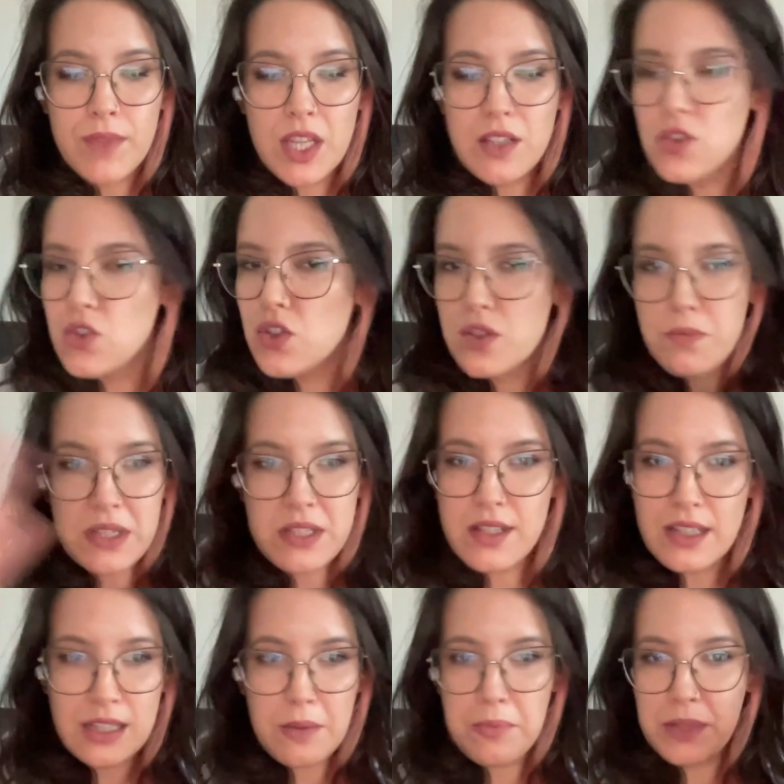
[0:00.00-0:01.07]
It's just
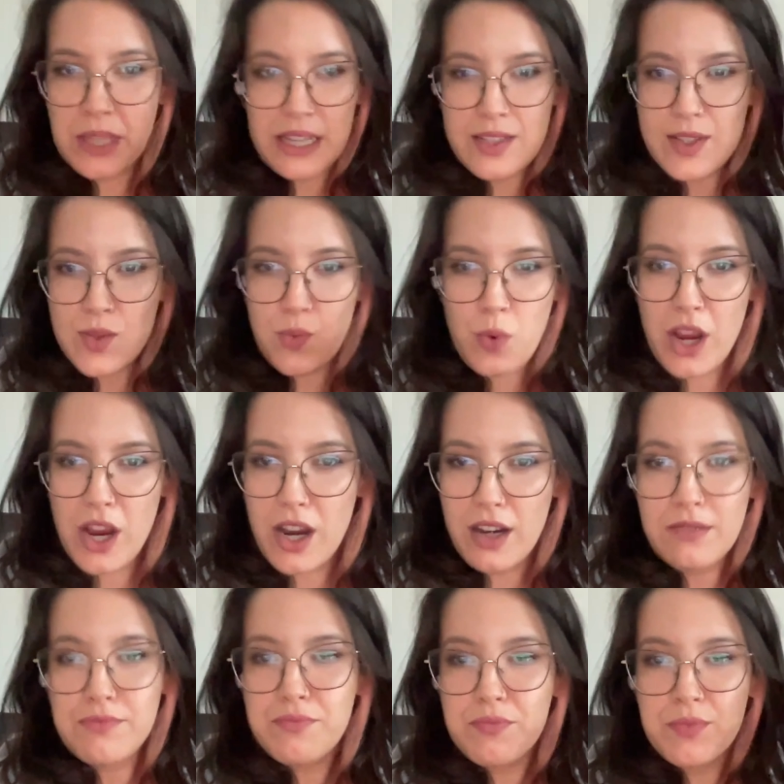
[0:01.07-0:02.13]
basically a place
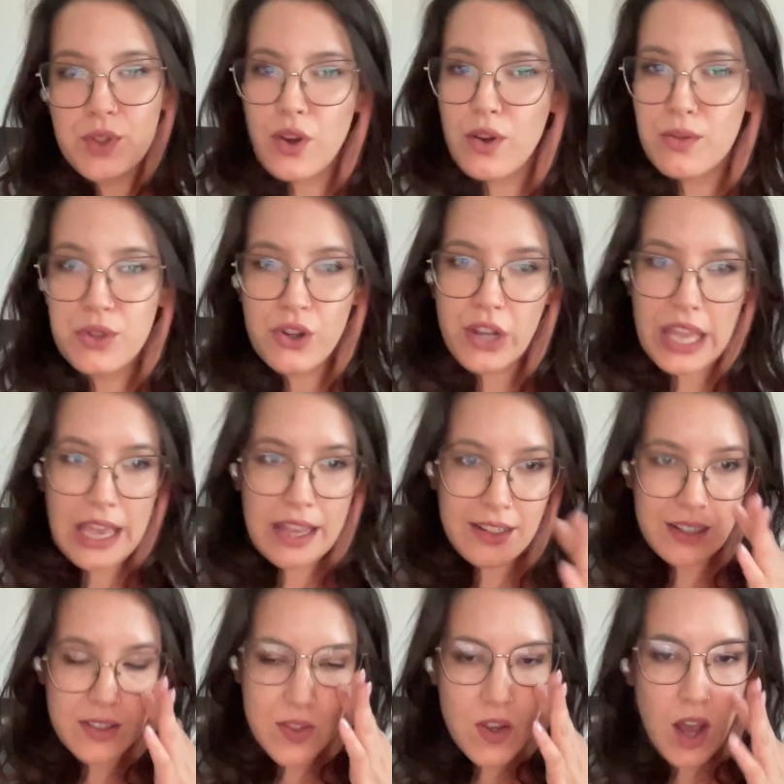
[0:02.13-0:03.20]
where your
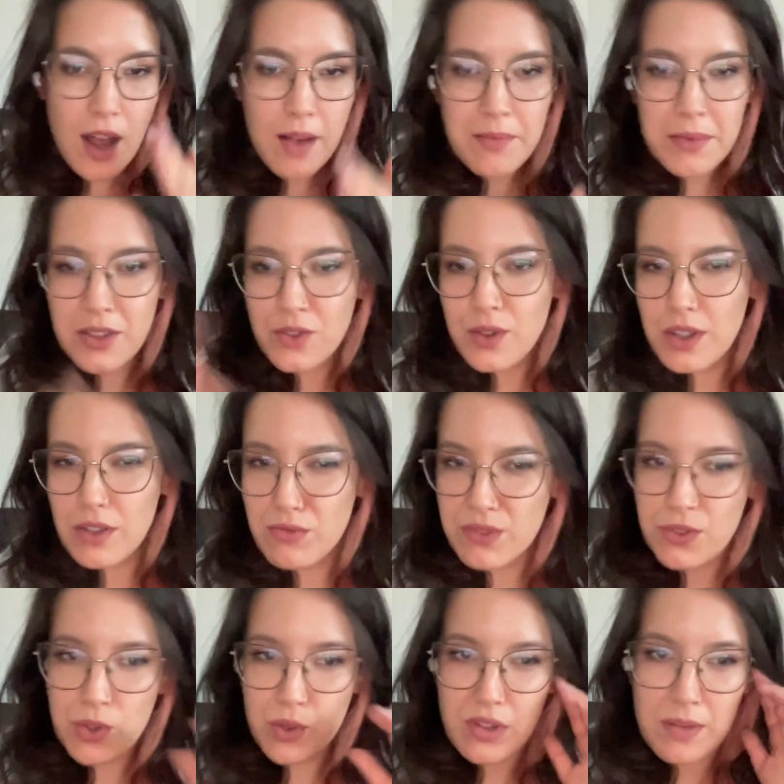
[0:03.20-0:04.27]
candidates come and you can
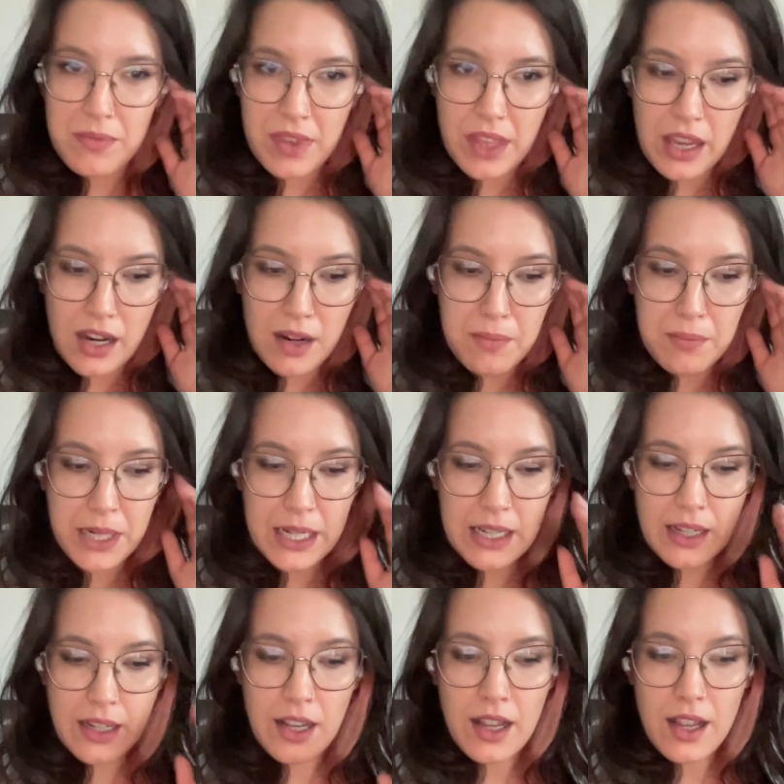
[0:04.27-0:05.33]
review them there.
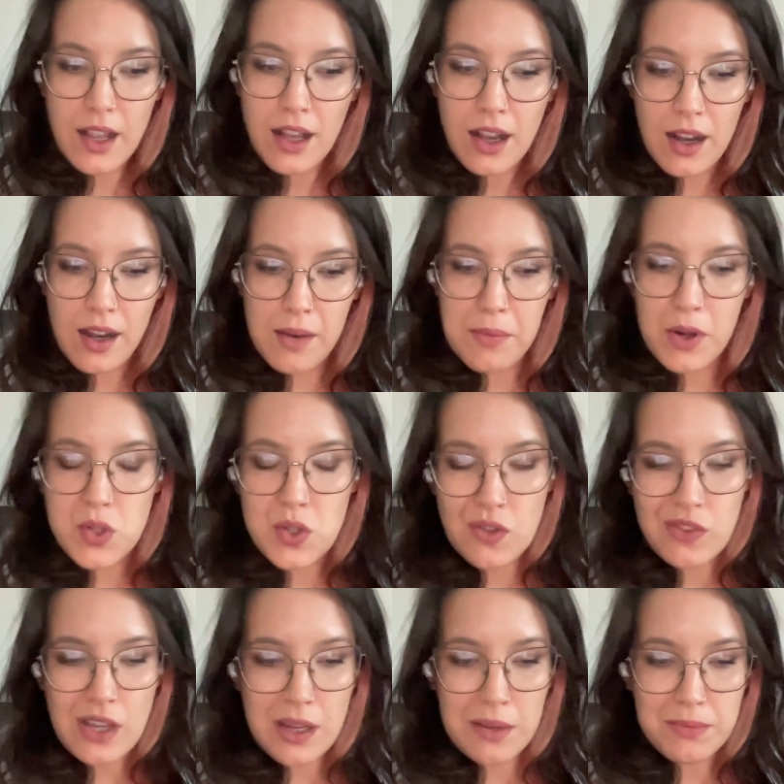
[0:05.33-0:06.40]
But most
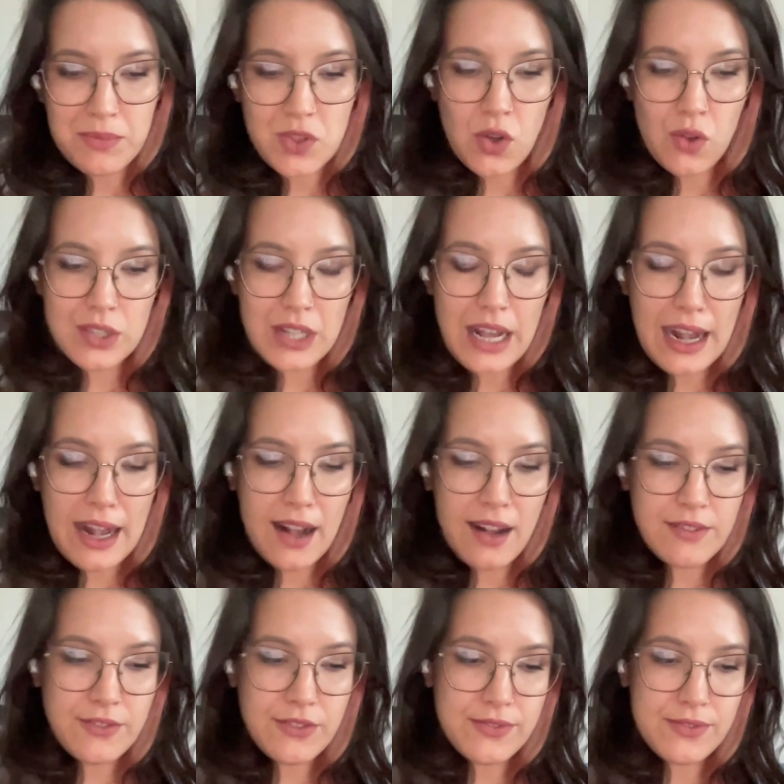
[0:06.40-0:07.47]
of them don't
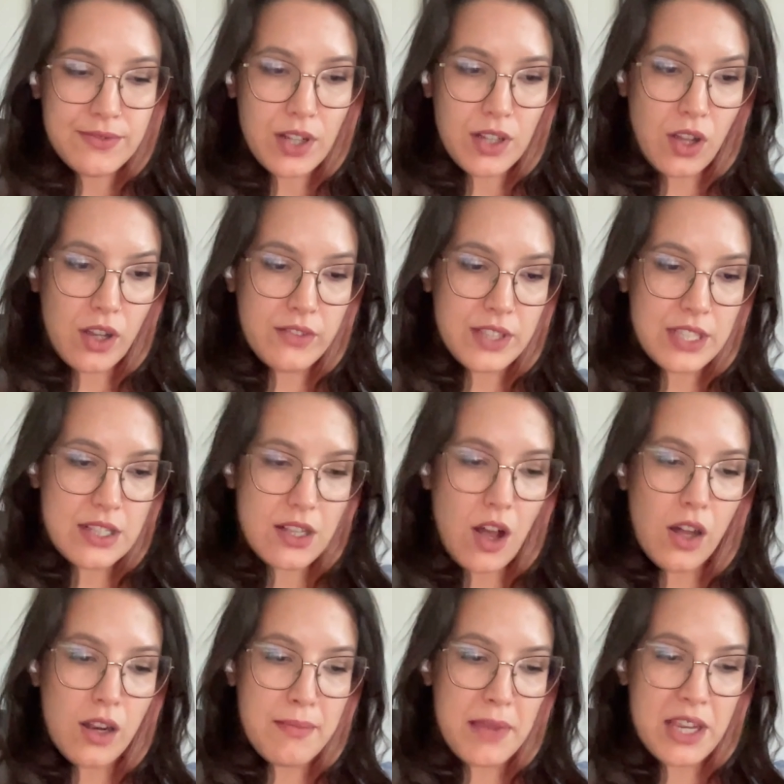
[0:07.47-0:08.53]
have a lot of these
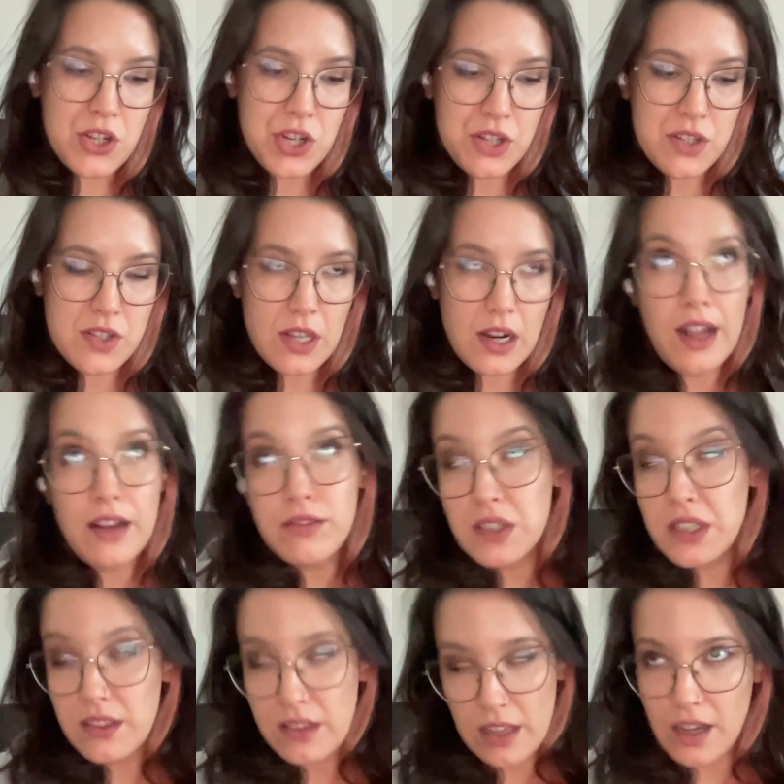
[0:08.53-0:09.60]
automations that I
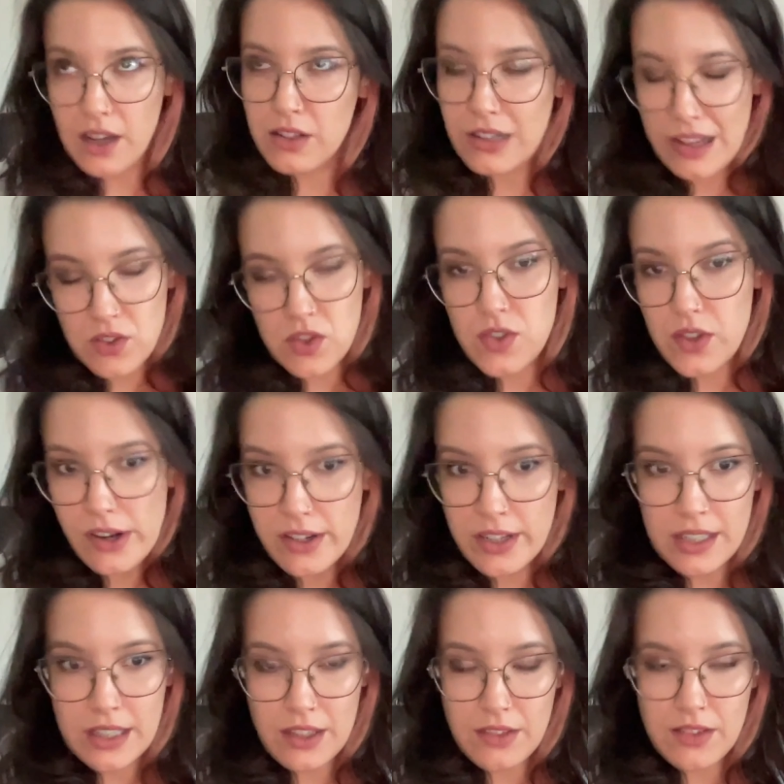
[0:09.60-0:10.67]
really think are
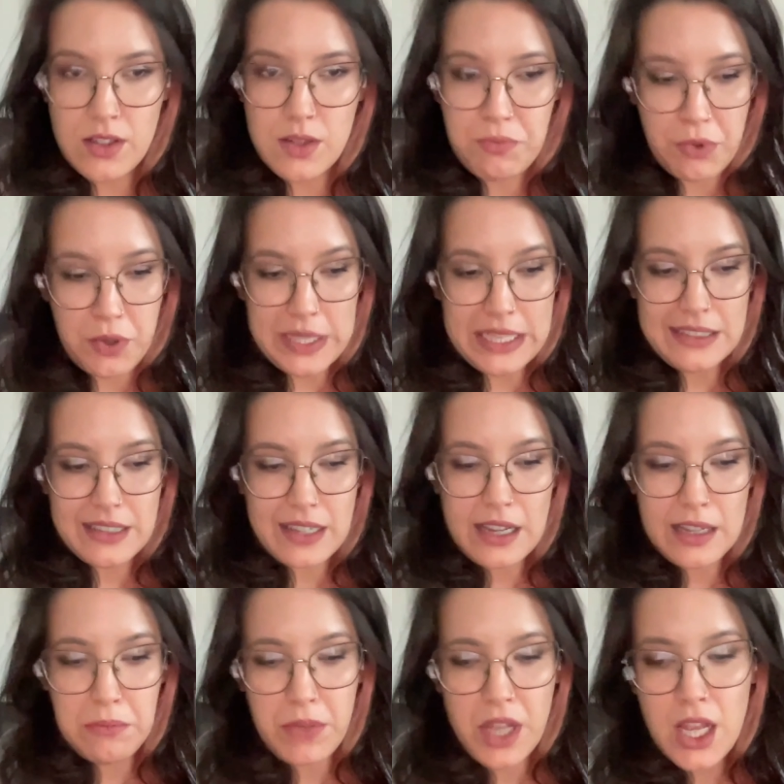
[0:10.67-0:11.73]
necessary at this point in
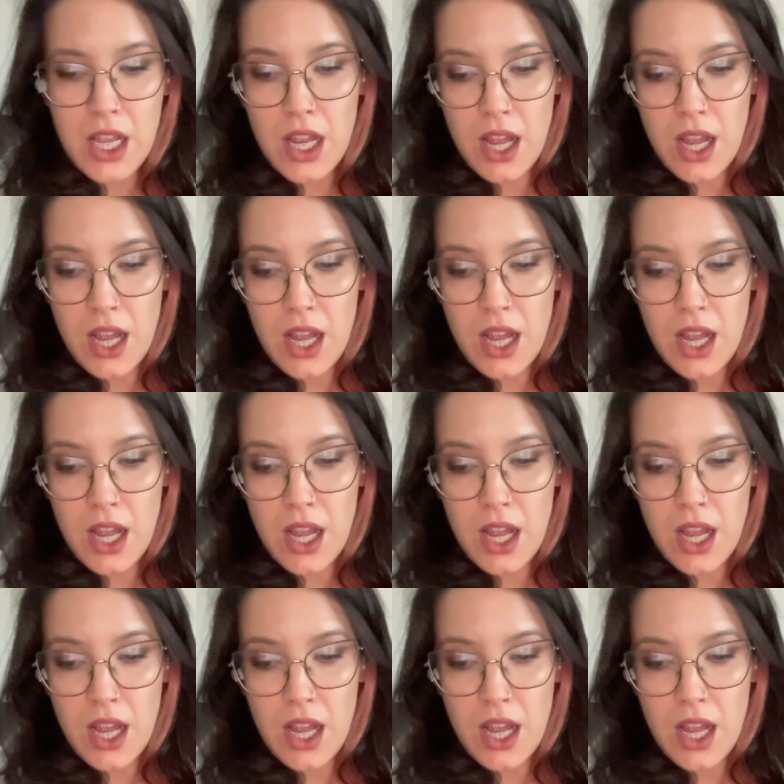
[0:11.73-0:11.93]
time.